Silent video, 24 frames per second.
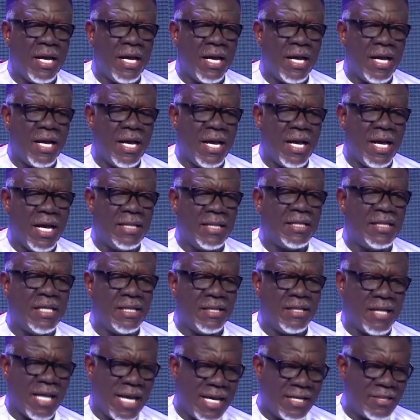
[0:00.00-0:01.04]
And then
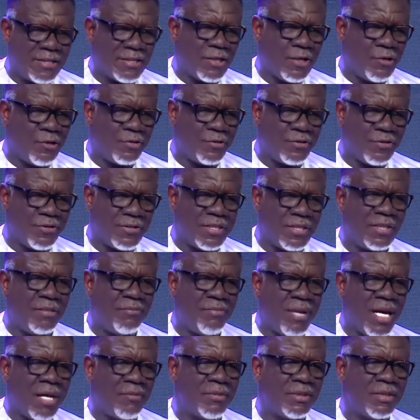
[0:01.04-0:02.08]
I also said the
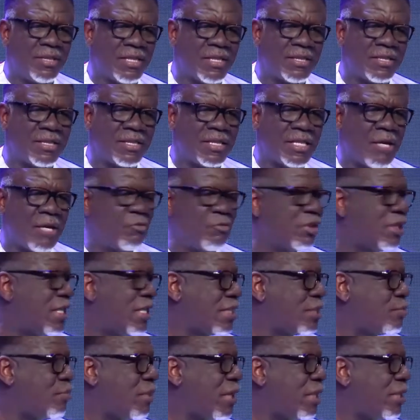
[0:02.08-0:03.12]
Bible doesn't come with
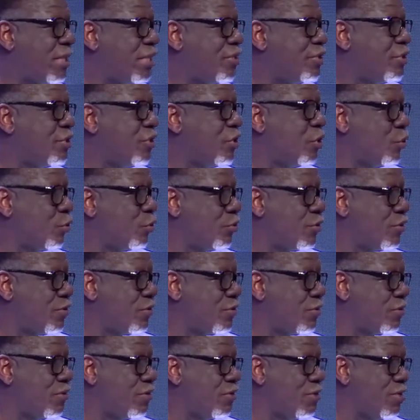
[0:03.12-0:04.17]
explanation notes.
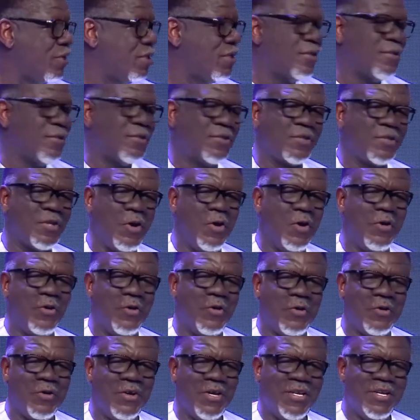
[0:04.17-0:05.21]
So
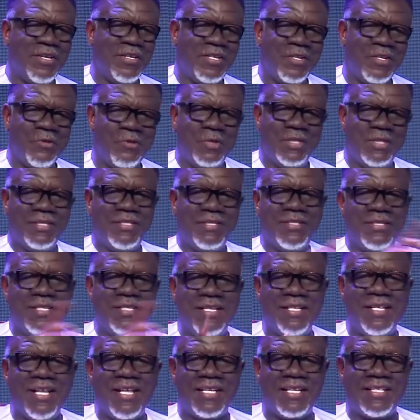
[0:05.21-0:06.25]
you wouldn't see
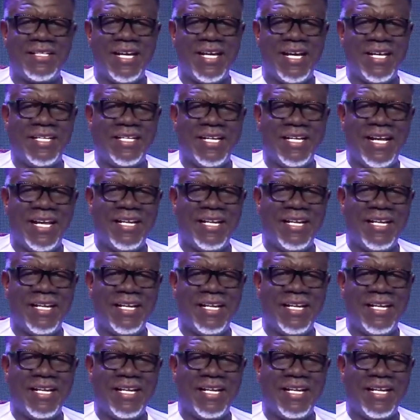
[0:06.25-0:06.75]
that and